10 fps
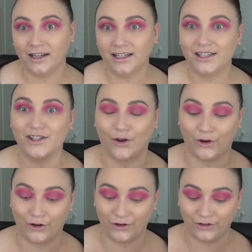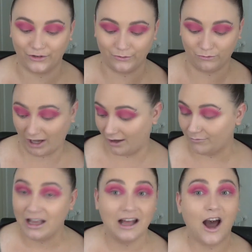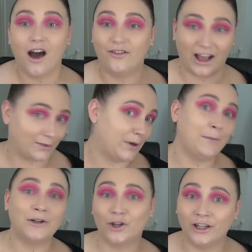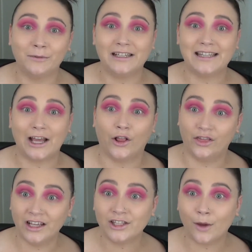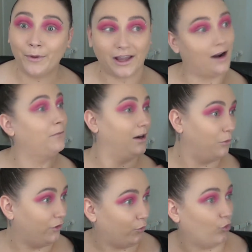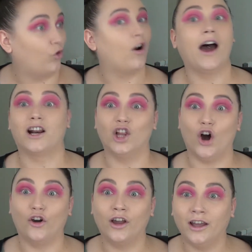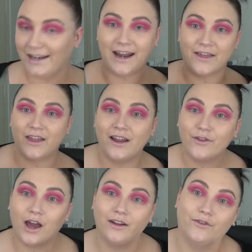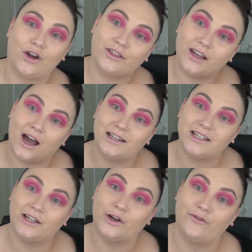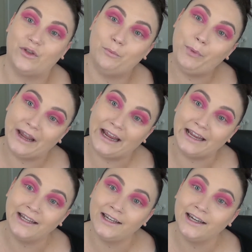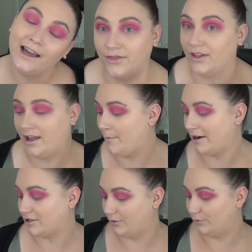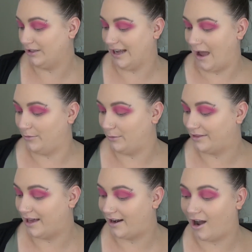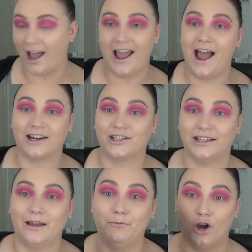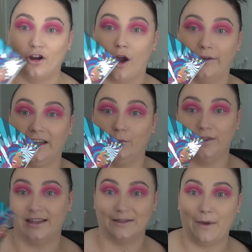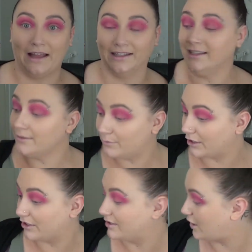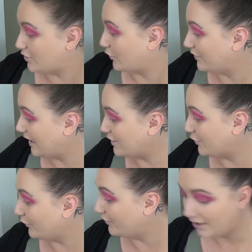So yeah, that's pretty much all I'm going to say on this topic, and I'm going to move right along. Now that I've kind of got the idea of the pink, I think I'm actually really happy with that. I actually am not going in with this palette because I don't need to.